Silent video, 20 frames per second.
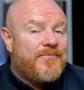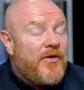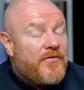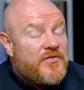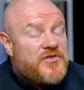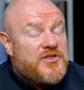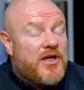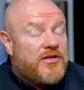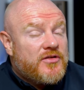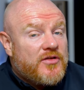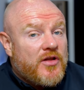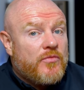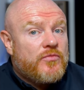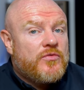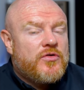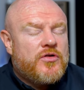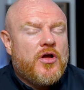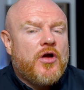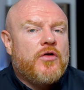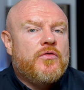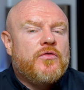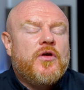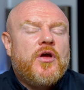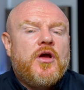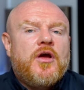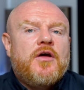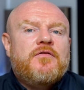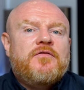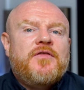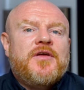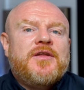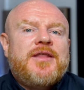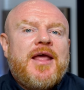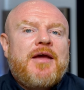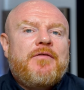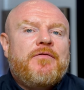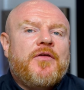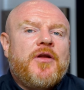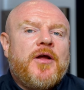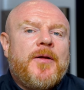Obviously, I don't know for
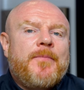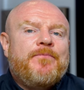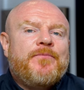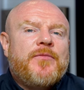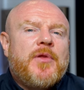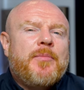definite,